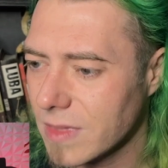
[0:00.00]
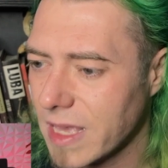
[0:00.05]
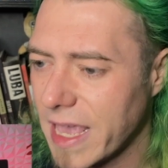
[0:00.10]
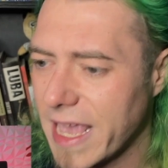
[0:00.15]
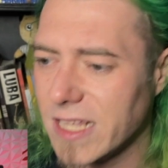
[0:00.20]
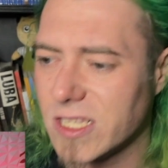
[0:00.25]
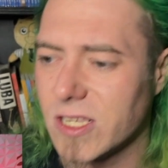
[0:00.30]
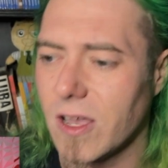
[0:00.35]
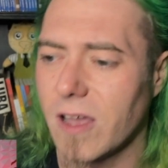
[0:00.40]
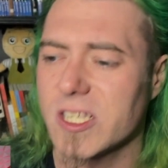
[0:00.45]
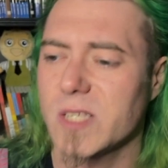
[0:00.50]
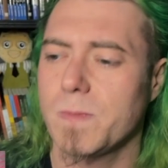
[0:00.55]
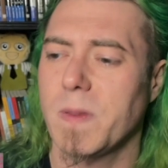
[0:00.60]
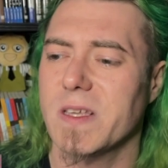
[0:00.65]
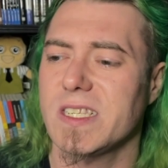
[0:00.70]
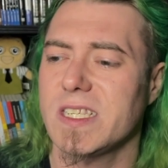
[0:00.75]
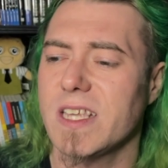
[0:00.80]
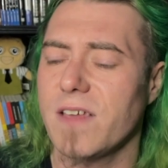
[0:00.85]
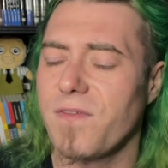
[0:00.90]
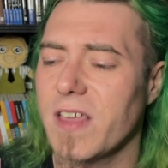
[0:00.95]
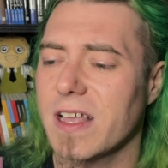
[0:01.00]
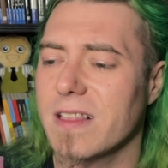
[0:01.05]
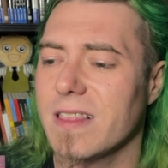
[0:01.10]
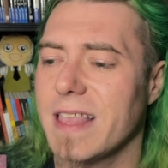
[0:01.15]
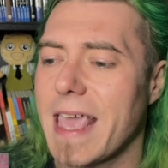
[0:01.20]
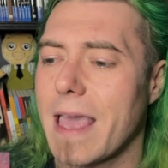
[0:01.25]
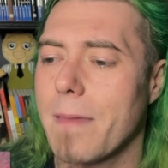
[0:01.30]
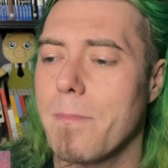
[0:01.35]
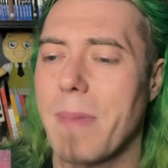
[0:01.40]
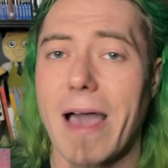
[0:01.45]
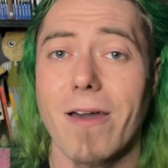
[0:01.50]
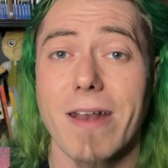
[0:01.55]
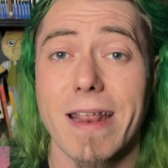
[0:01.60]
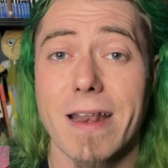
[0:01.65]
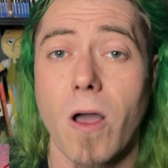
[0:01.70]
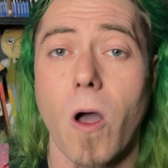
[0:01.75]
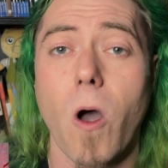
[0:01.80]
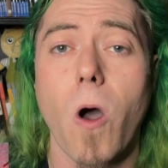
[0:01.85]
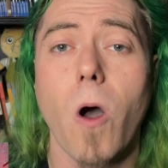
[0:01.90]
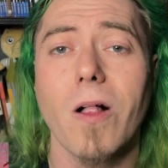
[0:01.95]
He talks specifically about an
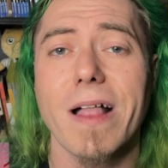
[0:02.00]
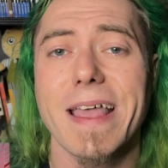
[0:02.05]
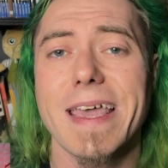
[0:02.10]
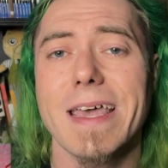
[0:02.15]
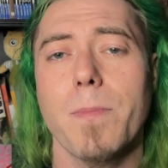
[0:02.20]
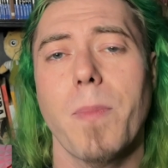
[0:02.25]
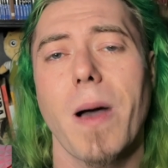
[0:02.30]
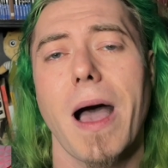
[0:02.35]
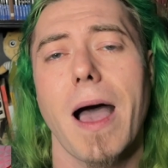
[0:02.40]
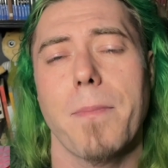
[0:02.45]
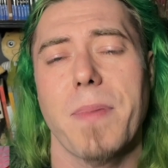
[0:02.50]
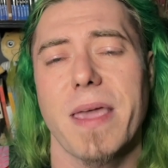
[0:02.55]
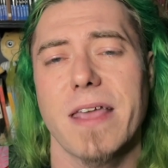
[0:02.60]
all-hip-hop